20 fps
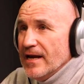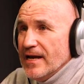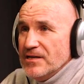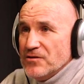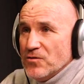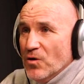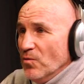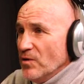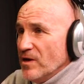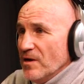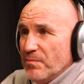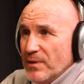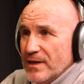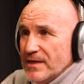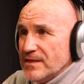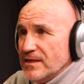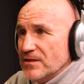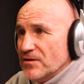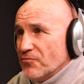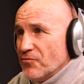He's got all the
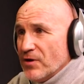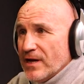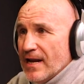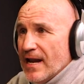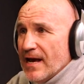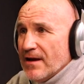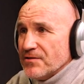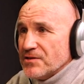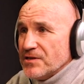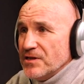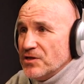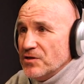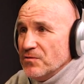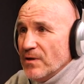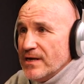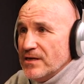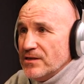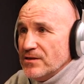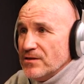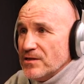ability to wriggle out
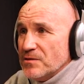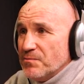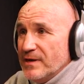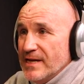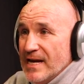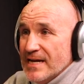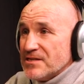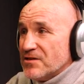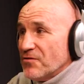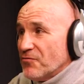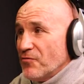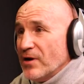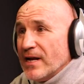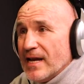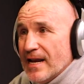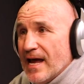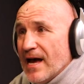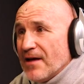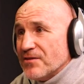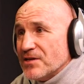situations, but he has to
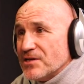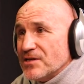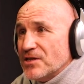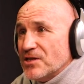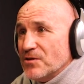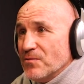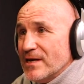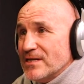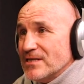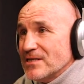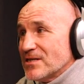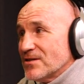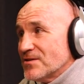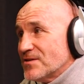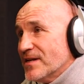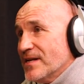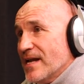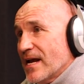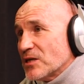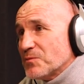wriggle out the situations because
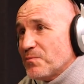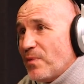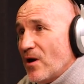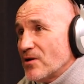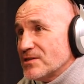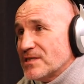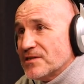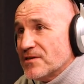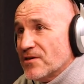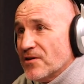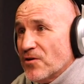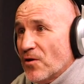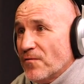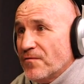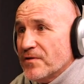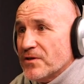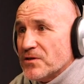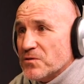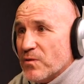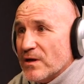the next pass isn't an
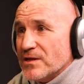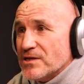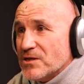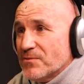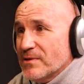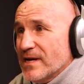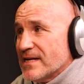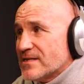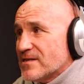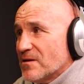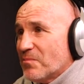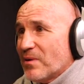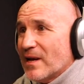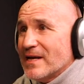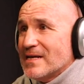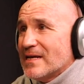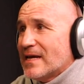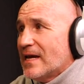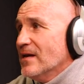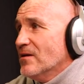obvious one, so he has to
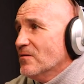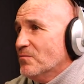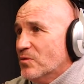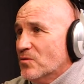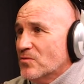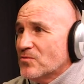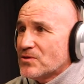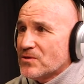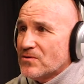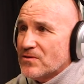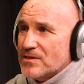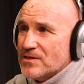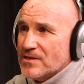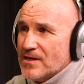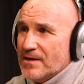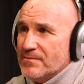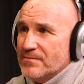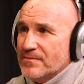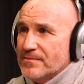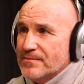play killer balls all the
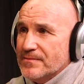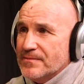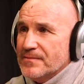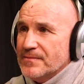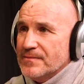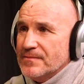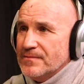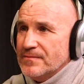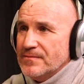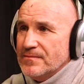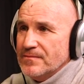time. I'll tell you what,